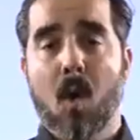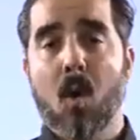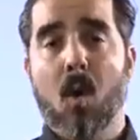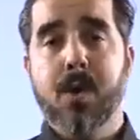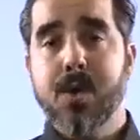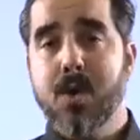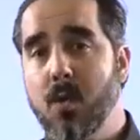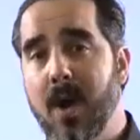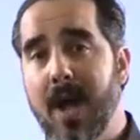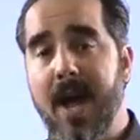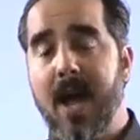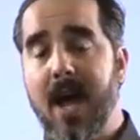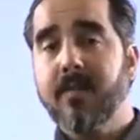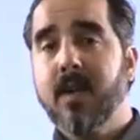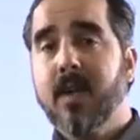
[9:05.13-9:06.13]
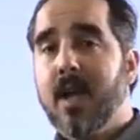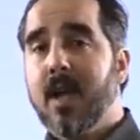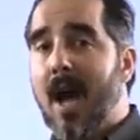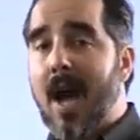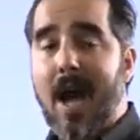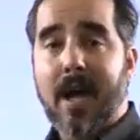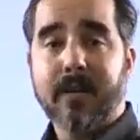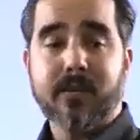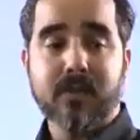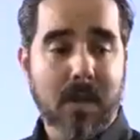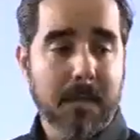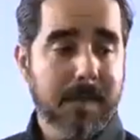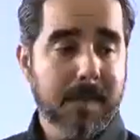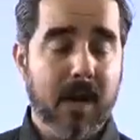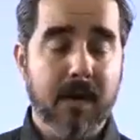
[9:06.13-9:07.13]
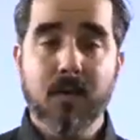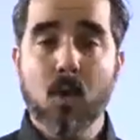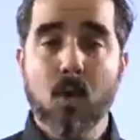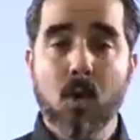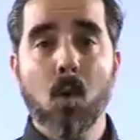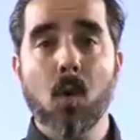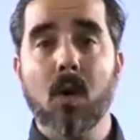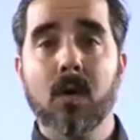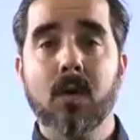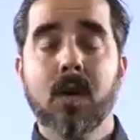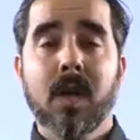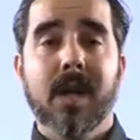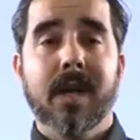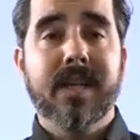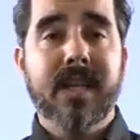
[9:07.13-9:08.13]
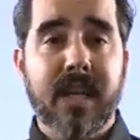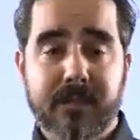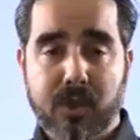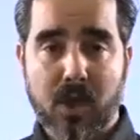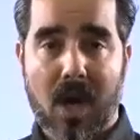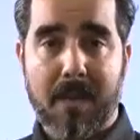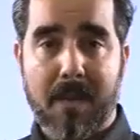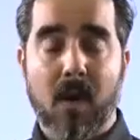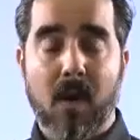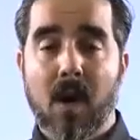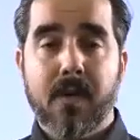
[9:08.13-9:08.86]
or you have some kind of cool gift shop,